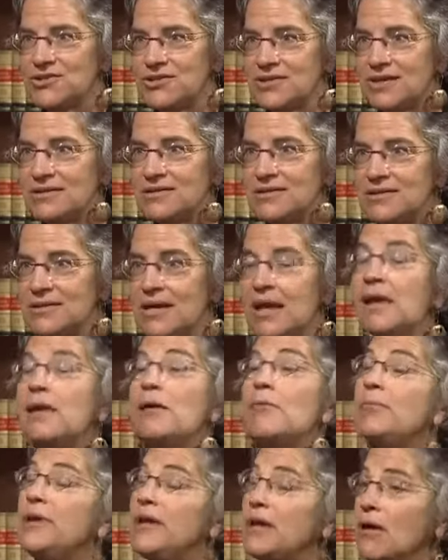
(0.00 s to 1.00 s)
sets,
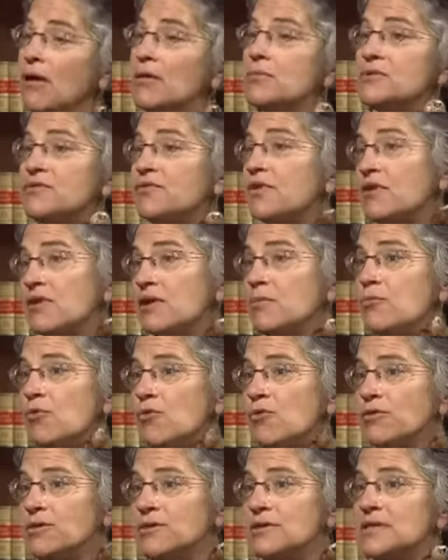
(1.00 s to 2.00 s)
becomes very
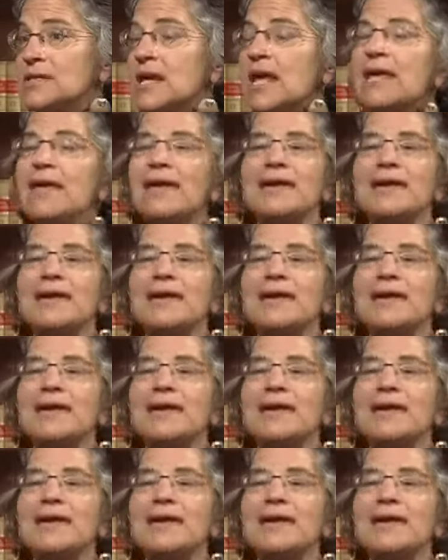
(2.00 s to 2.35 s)
important.